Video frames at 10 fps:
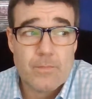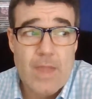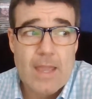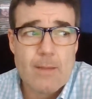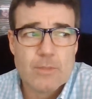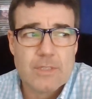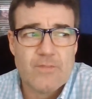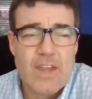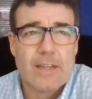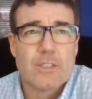That game was in
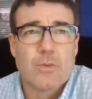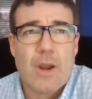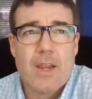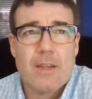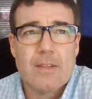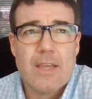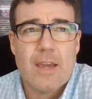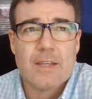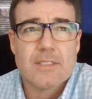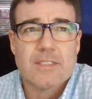Vegas, right?
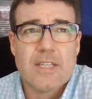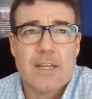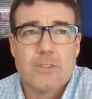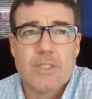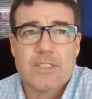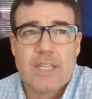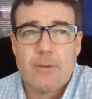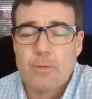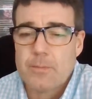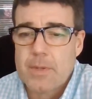Yeah, because San Jose
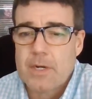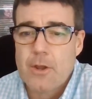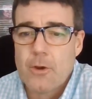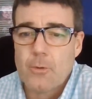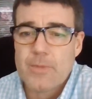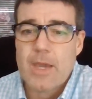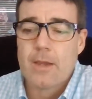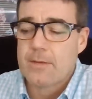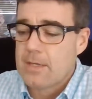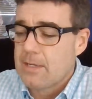State would have been at home. Yeah,
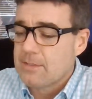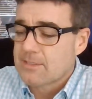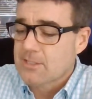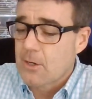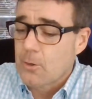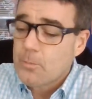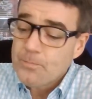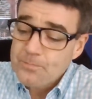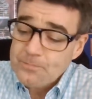and so,